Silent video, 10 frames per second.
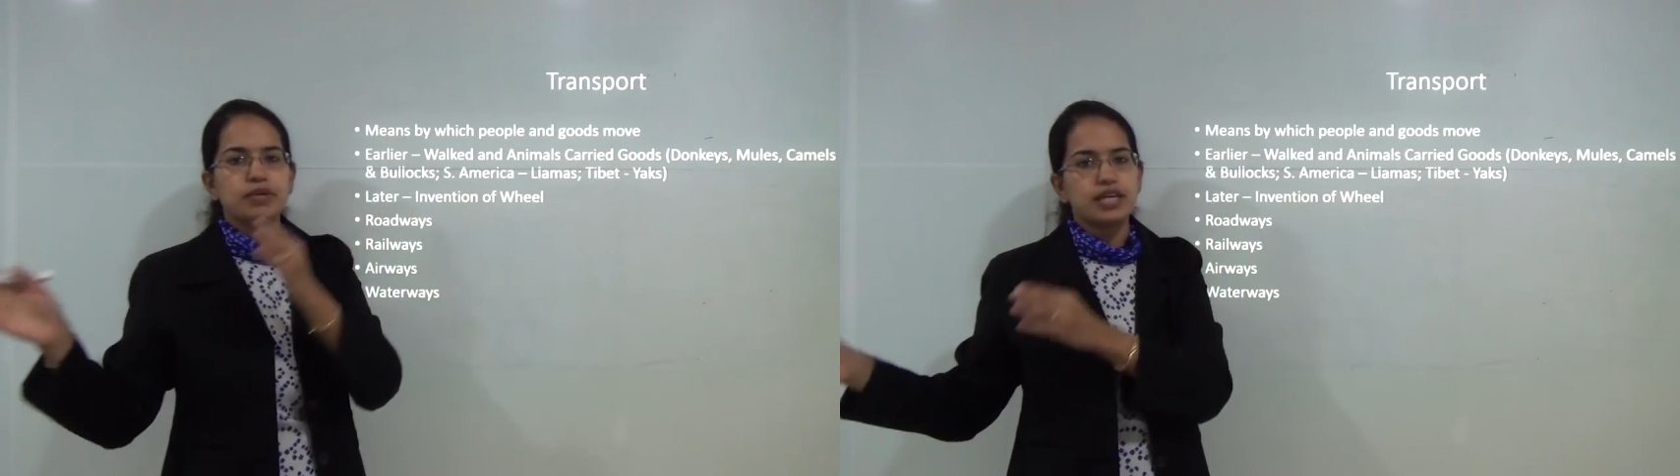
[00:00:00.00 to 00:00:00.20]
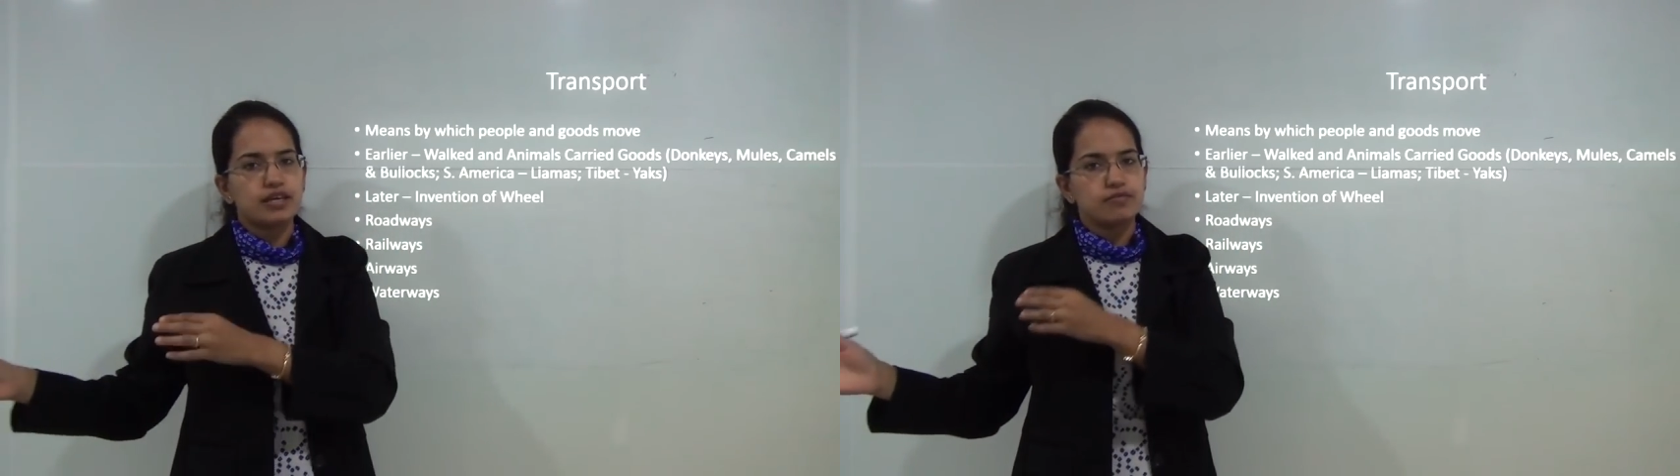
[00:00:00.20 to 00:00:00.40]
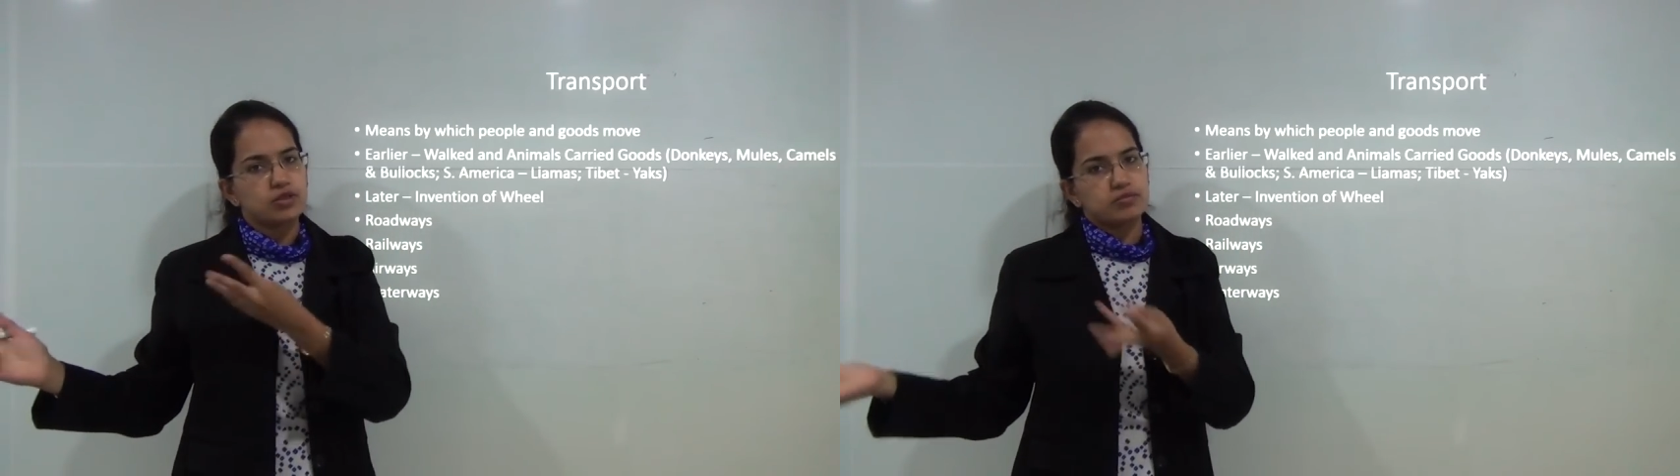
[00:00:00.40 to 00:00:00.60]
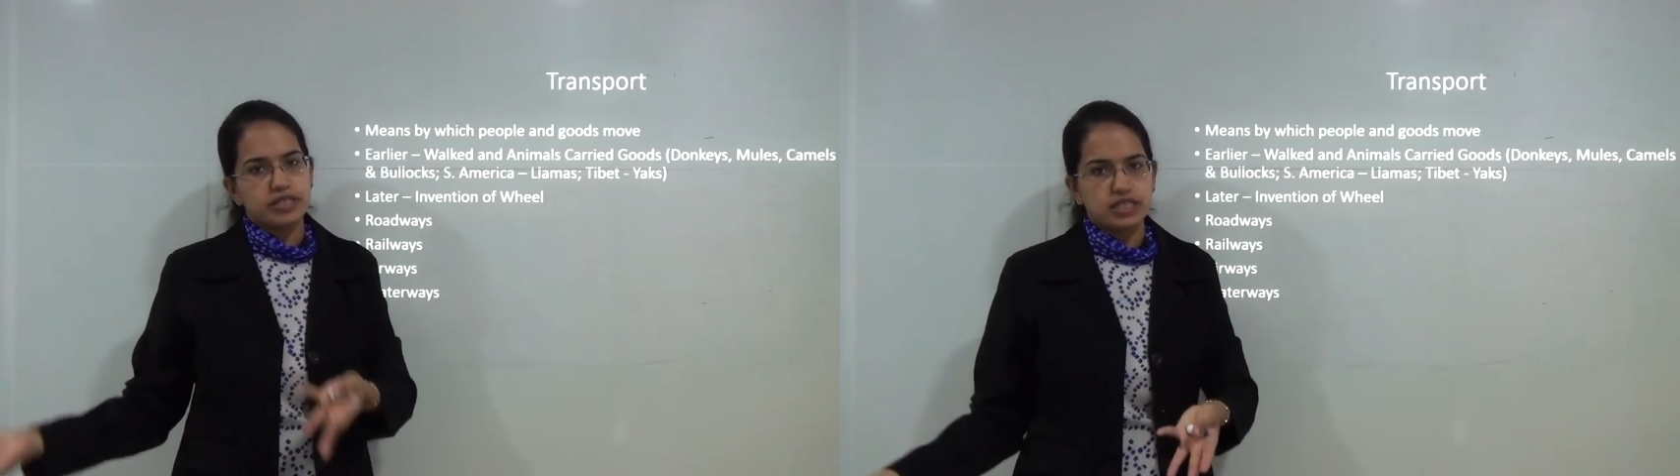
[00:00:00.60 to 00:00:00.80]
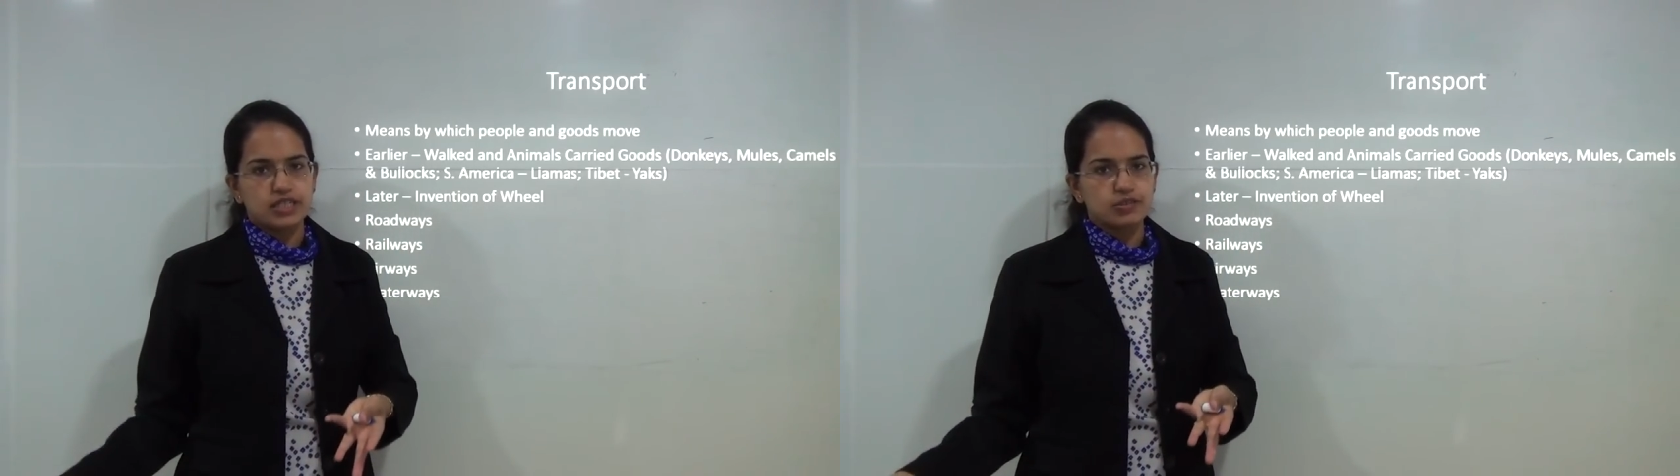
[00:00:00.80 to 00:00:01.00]
B would
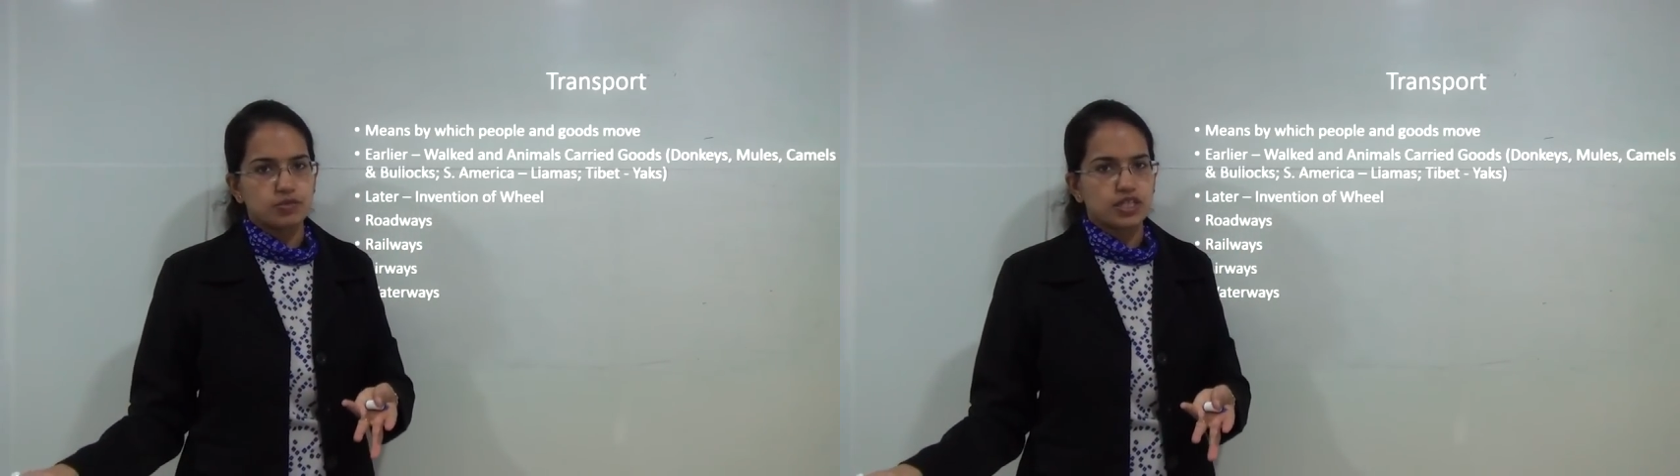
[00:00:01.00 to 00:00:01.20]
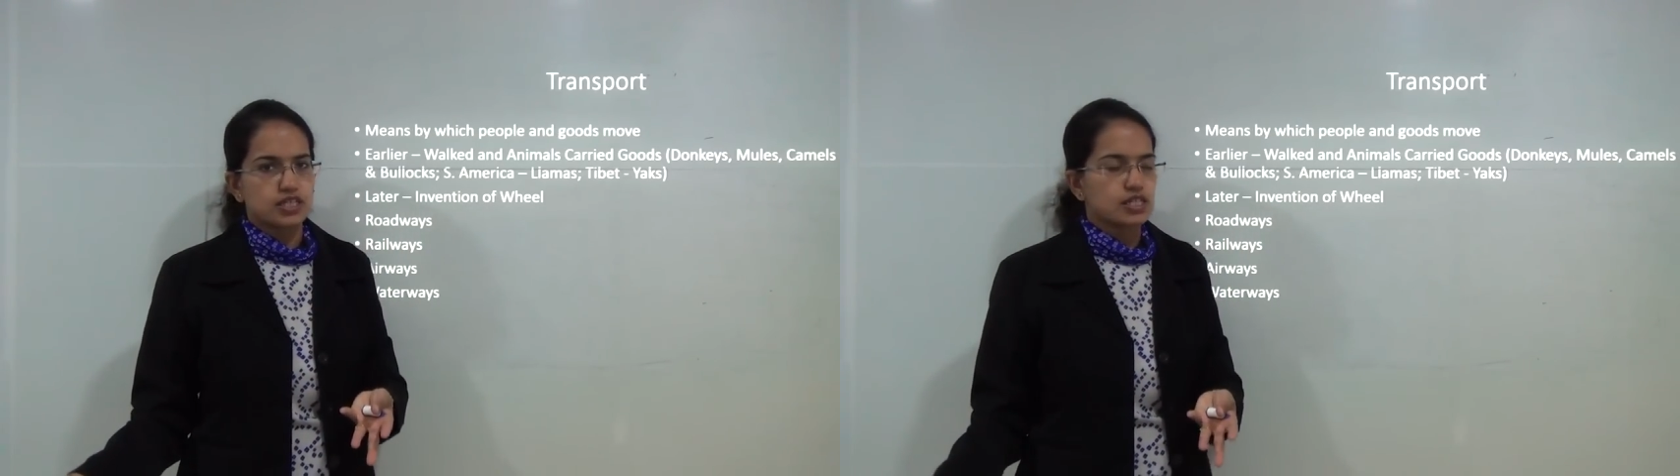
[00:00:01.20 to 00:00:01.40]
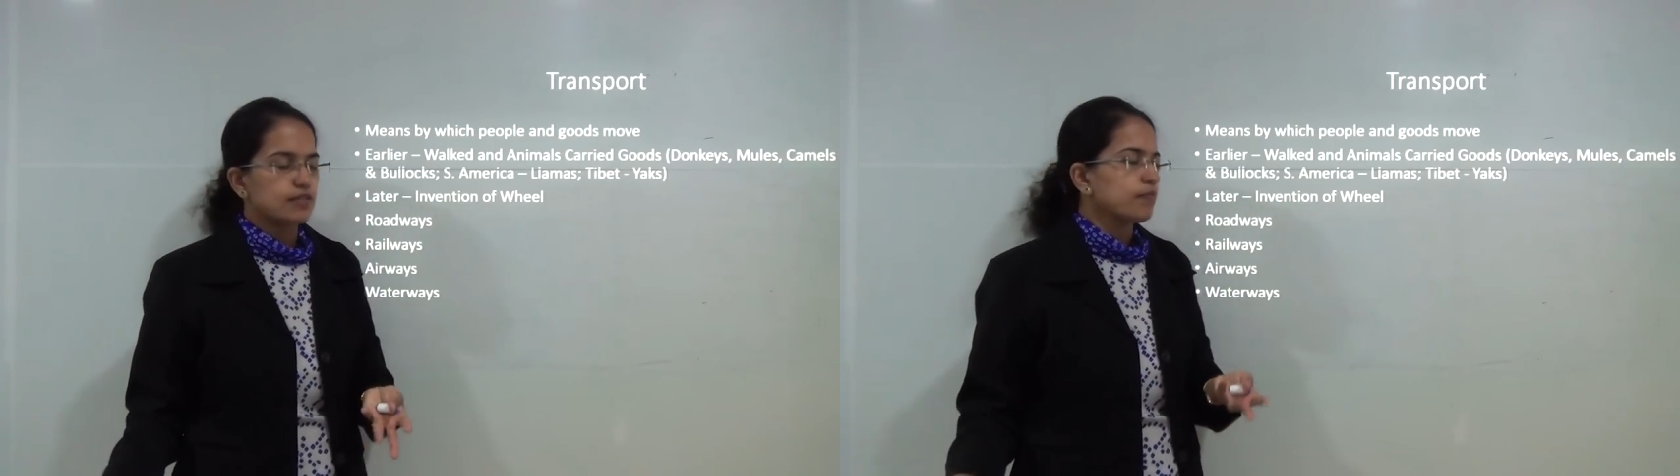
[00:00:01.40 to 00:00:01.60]
be transportation.